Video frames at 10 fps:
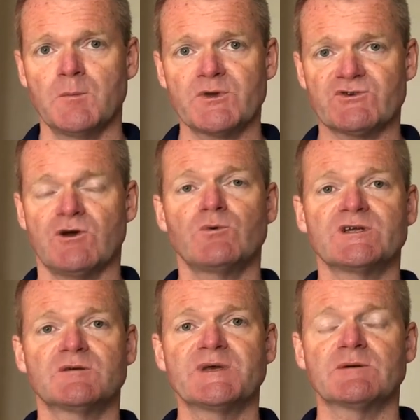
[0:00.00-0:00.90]
Because I
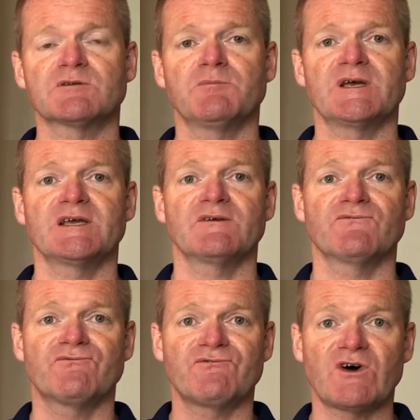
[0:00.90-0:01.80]
want you to be able to make
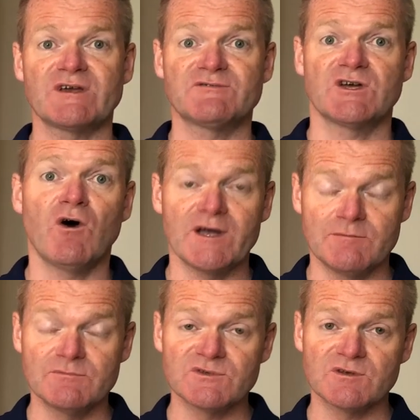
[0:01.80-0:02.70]
5
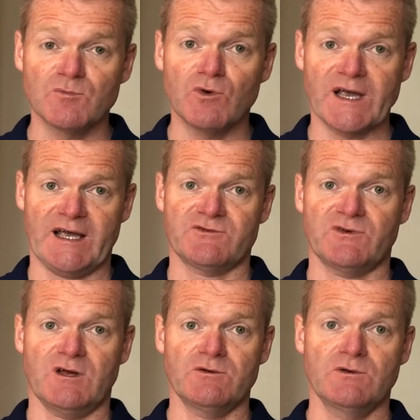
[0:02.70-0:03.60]
times more cash
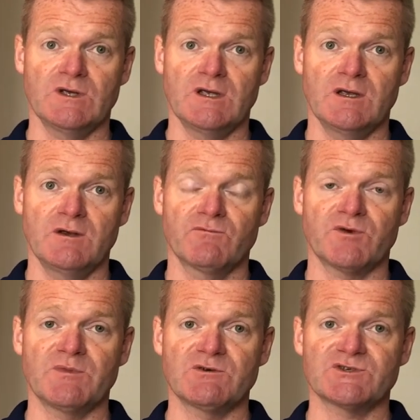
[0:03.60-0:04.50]
flow
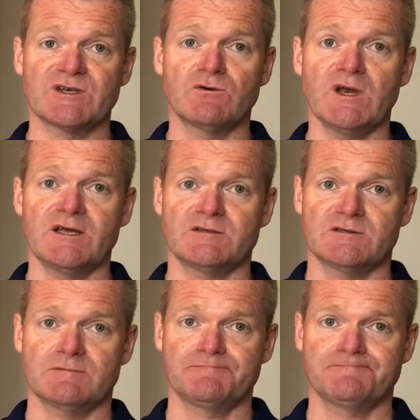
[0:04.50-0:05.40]
from those single lets.